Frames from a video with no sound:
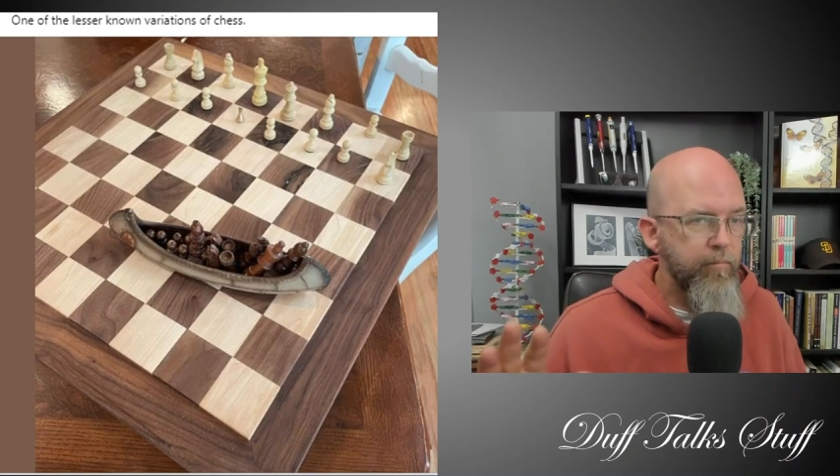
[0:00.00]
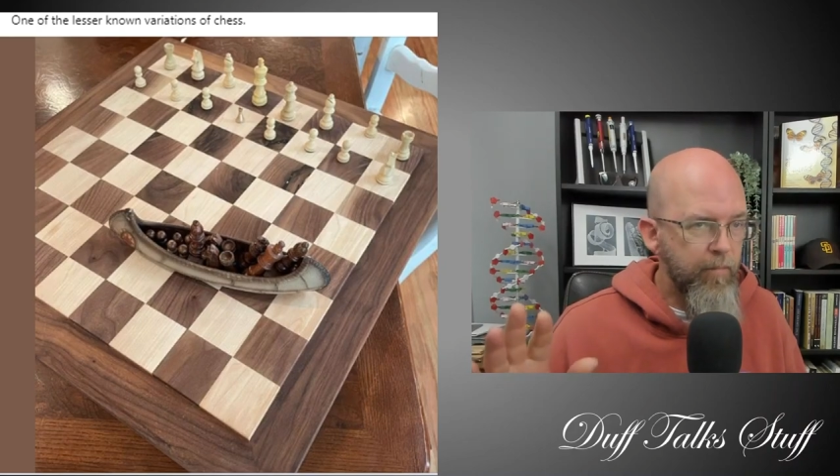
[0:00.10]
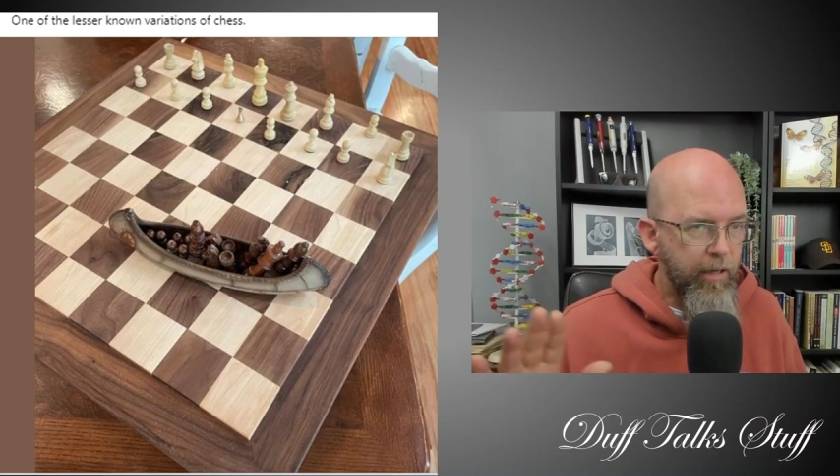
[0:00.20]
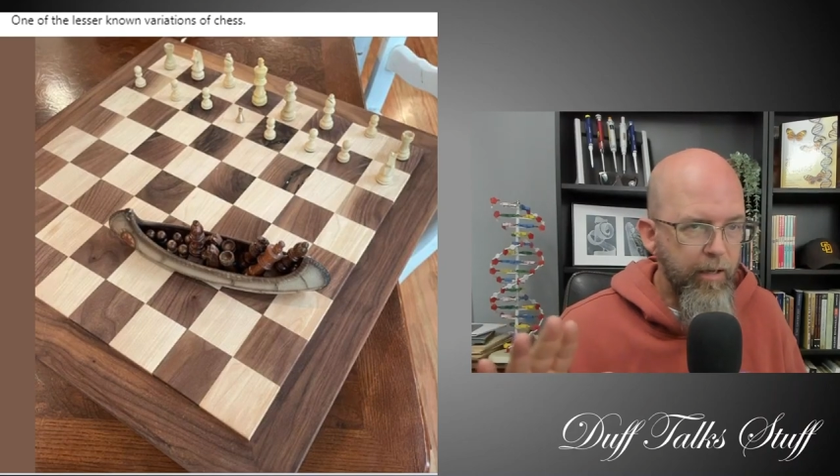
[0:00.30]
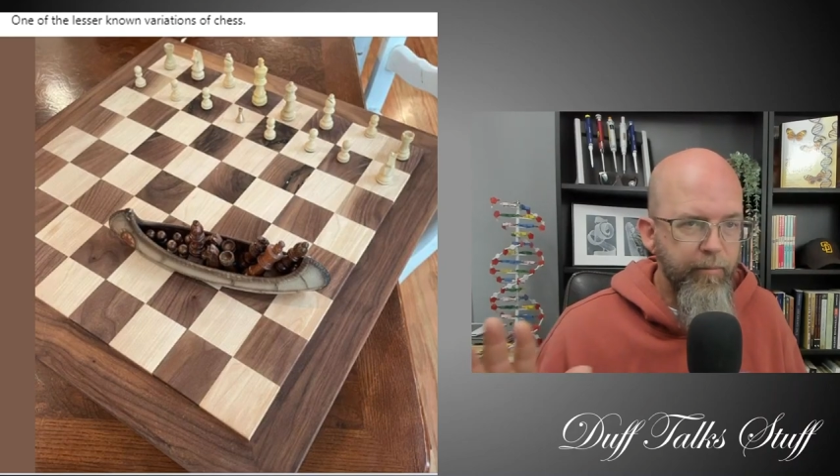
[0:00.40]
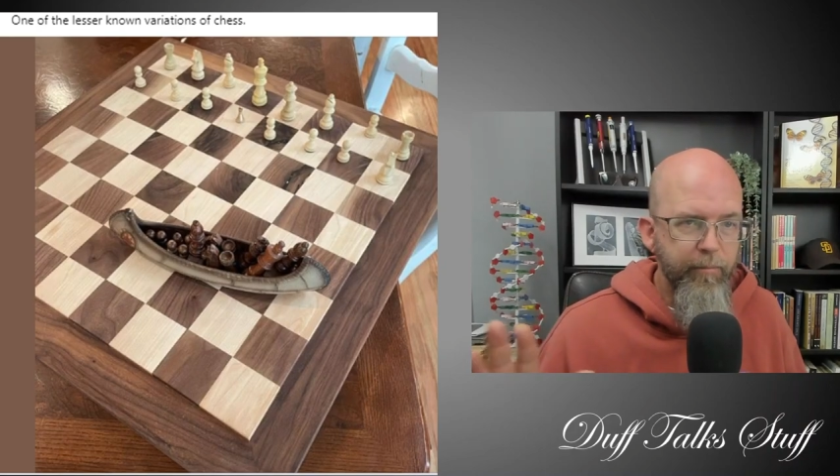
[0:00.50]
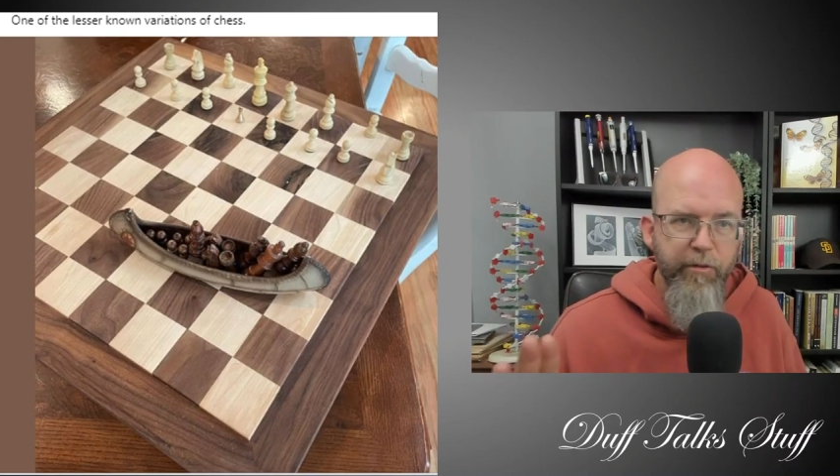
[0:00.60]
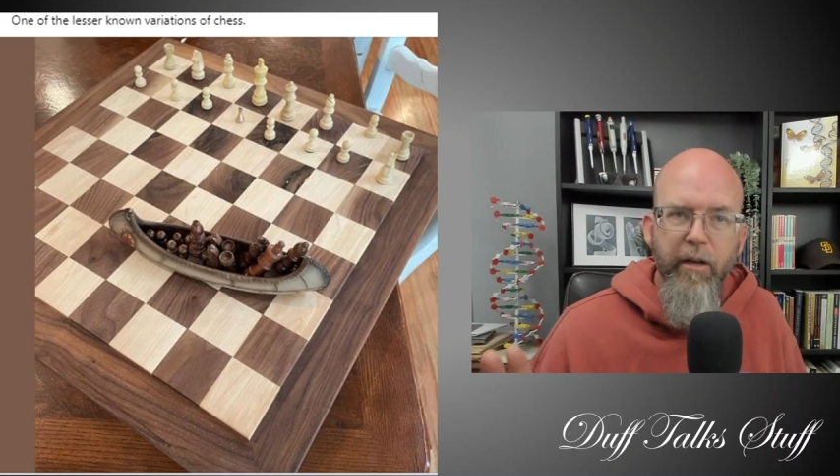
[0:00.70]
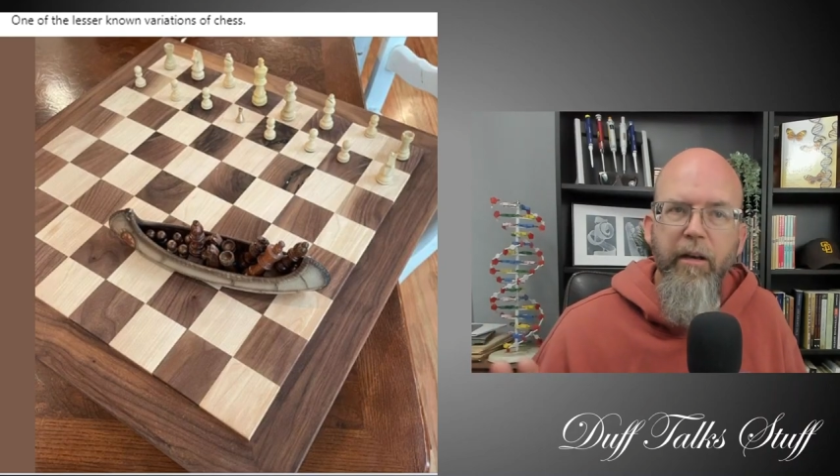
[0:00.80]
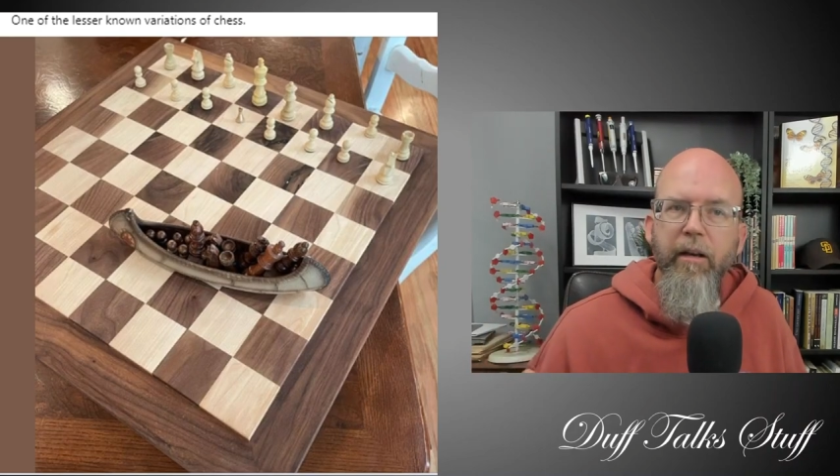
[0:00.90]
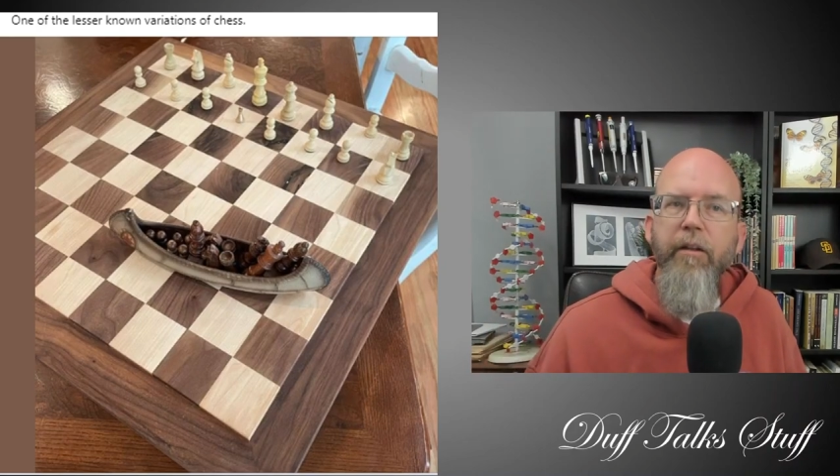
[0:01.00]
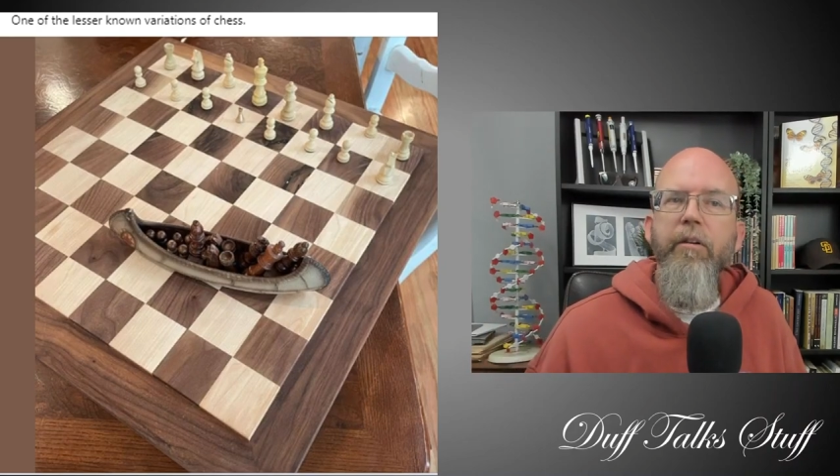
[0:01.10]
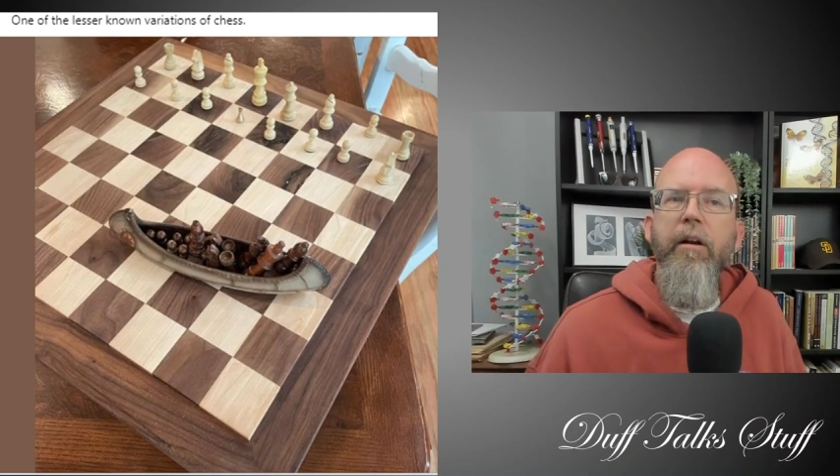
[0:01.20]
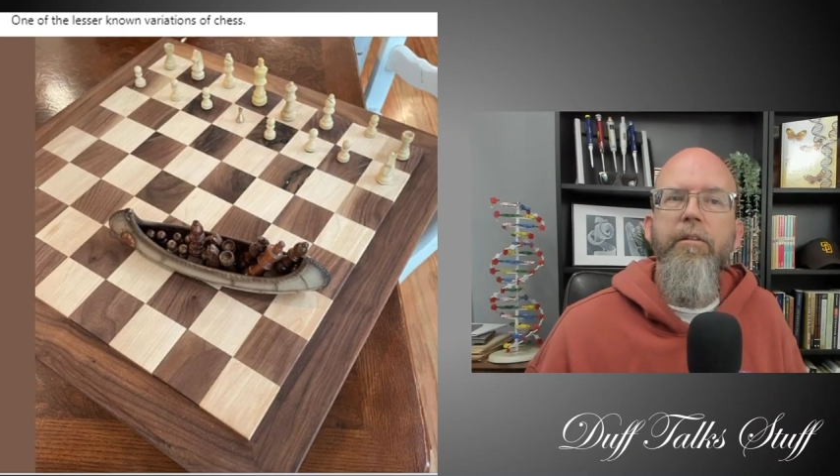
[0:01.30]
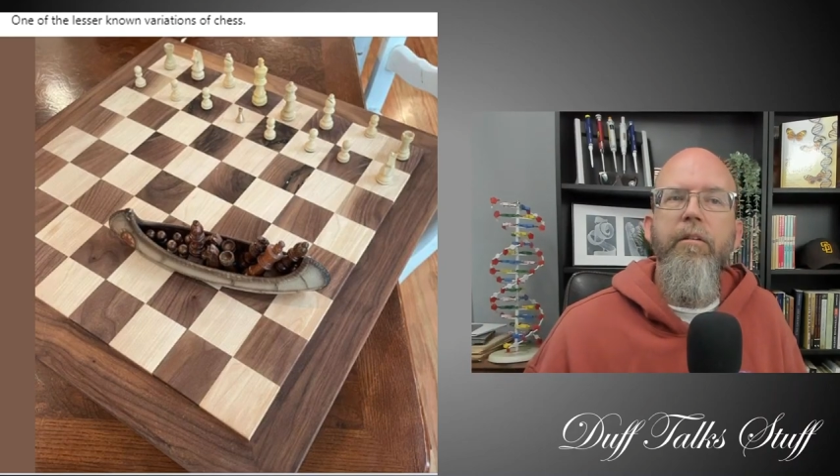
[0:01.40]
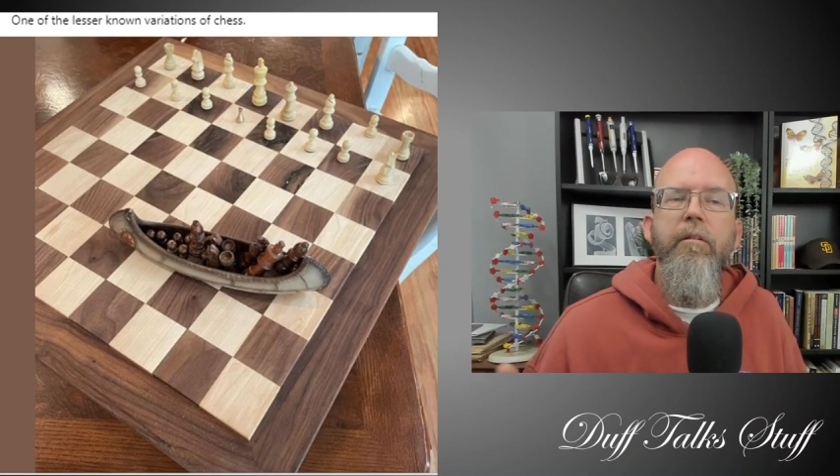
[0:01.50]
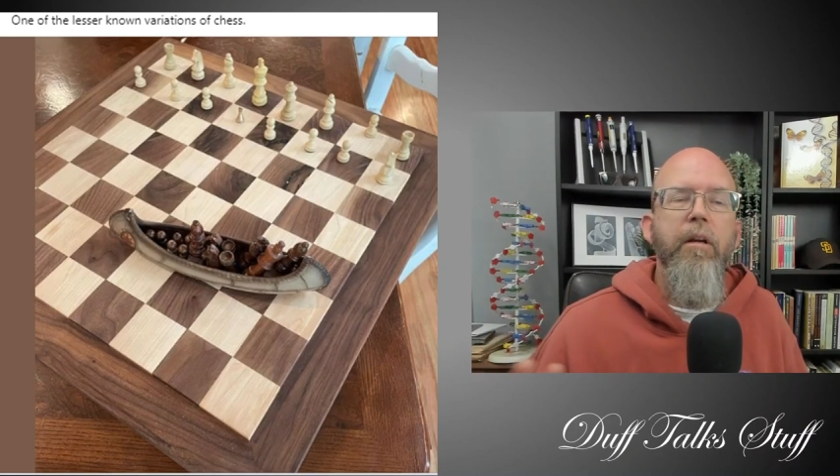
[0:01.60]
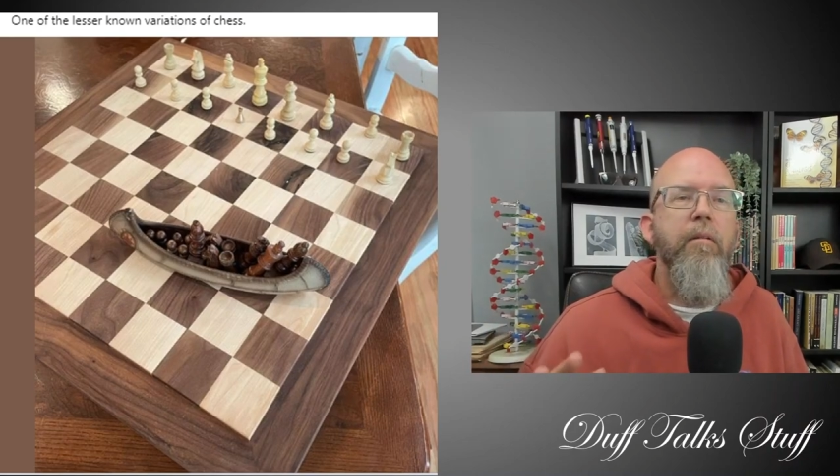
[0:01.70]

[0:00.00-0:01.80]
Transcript: I, am try, not trying to